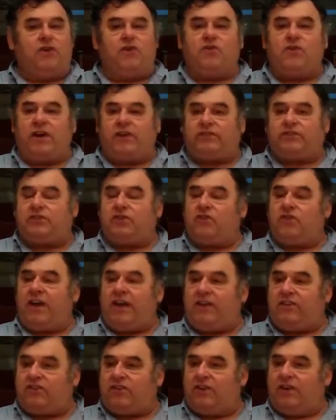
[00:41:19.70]
the
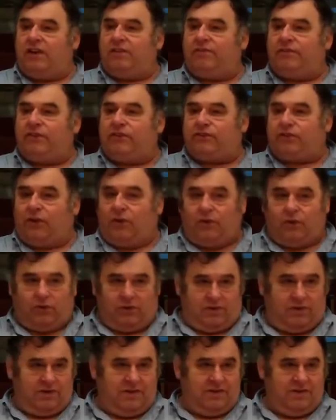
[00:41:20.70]
restoration of the
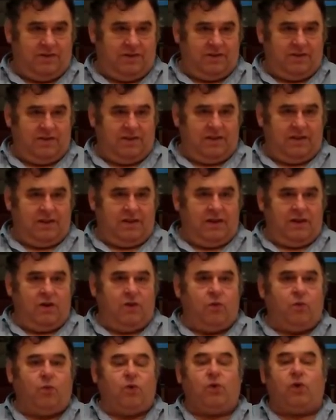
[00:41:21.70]
soul
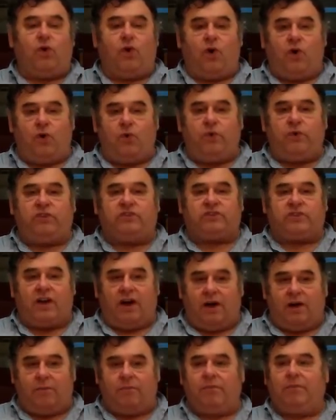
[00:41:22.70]
will always
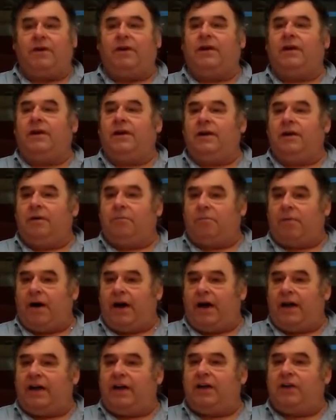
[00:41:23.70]
come
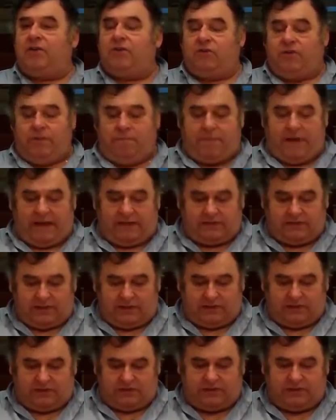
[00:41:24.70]
by
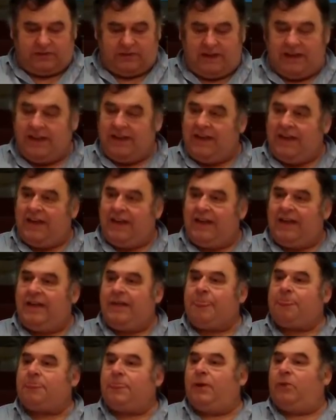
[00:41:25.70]
repentance,
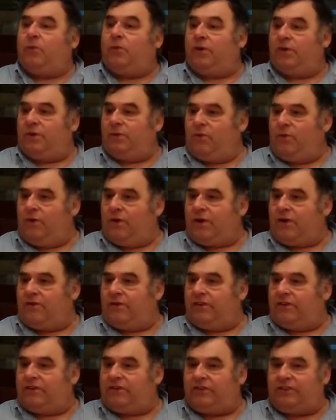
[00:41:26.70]
where the
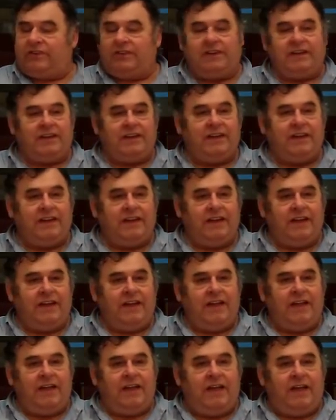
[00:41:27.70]
water is.
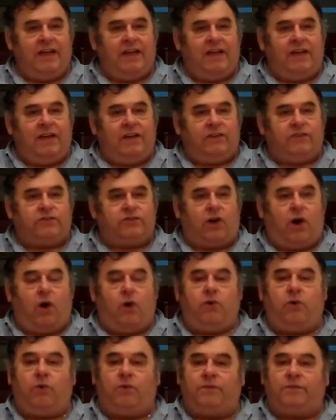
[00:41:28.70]

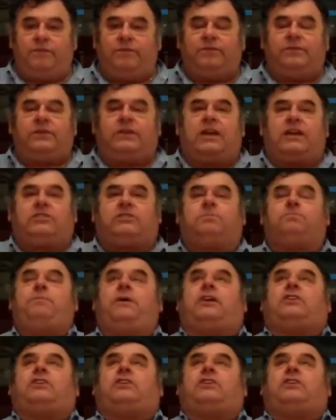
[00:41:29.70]
So, this